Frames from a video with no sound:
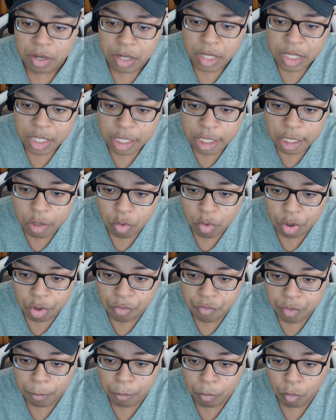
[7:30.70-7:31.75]
He grew
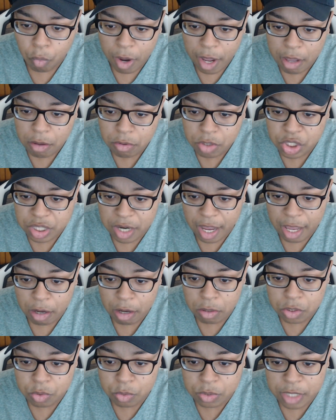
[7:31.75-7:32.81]
from wild
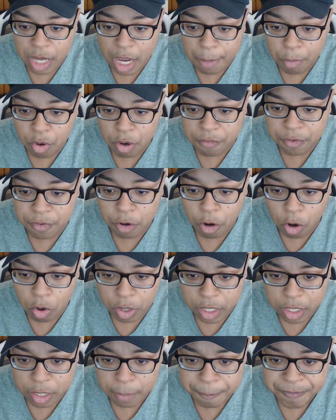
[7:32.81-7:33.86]
child to Daimo of
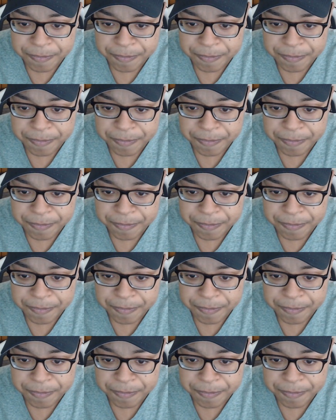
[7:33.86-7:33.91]
Kuri.